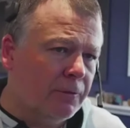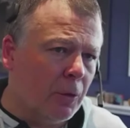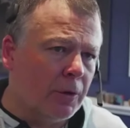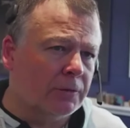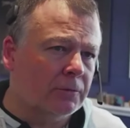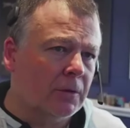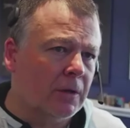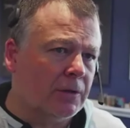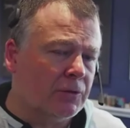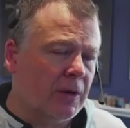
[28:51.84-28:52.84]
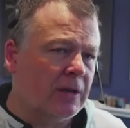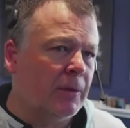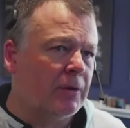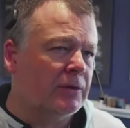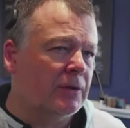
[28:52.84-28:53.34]
for the
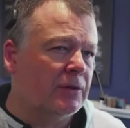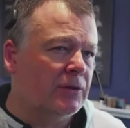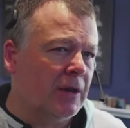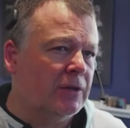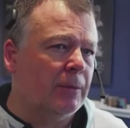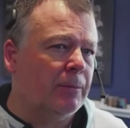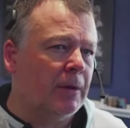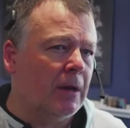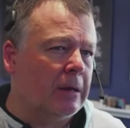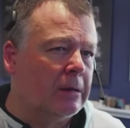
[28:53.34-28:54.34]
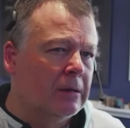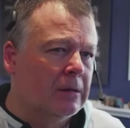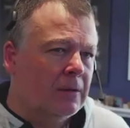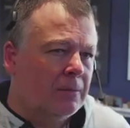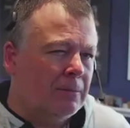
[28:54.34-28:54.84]
Transparency Exchange API.
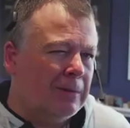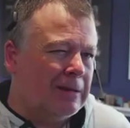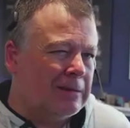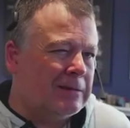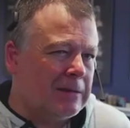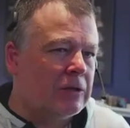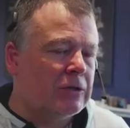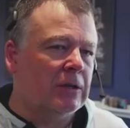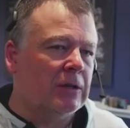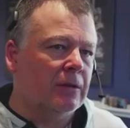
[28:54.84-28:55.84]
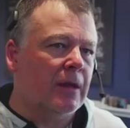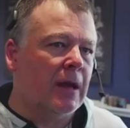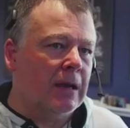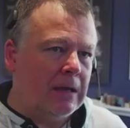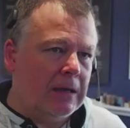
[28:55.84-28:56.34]
But essentially,
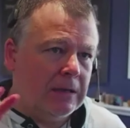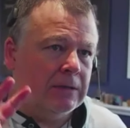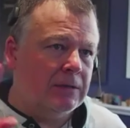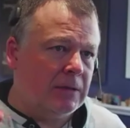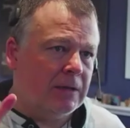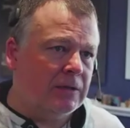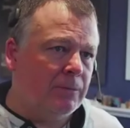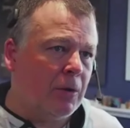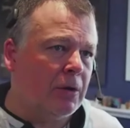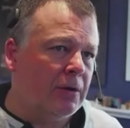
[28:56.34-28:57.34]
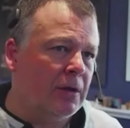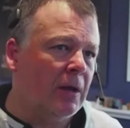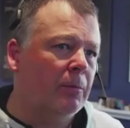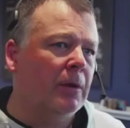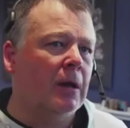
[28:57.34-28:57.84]
that insights part of the
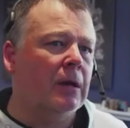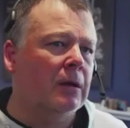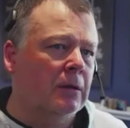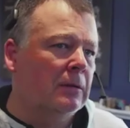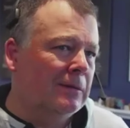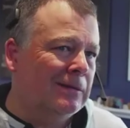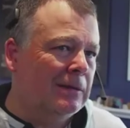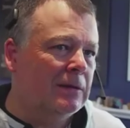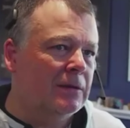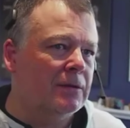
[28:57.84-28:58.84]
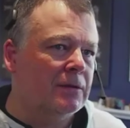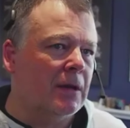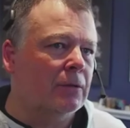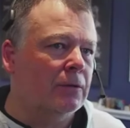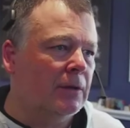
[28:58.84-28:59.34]
API is the
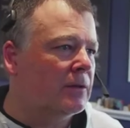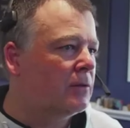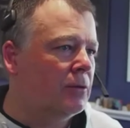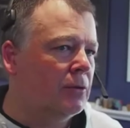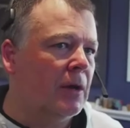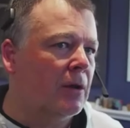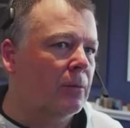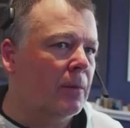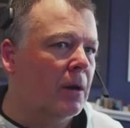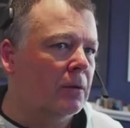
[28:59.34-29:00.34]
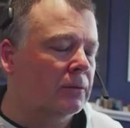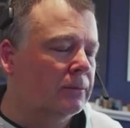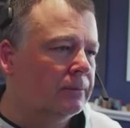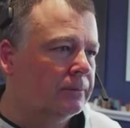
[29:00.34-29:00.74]
CycloneDX 2.0 model.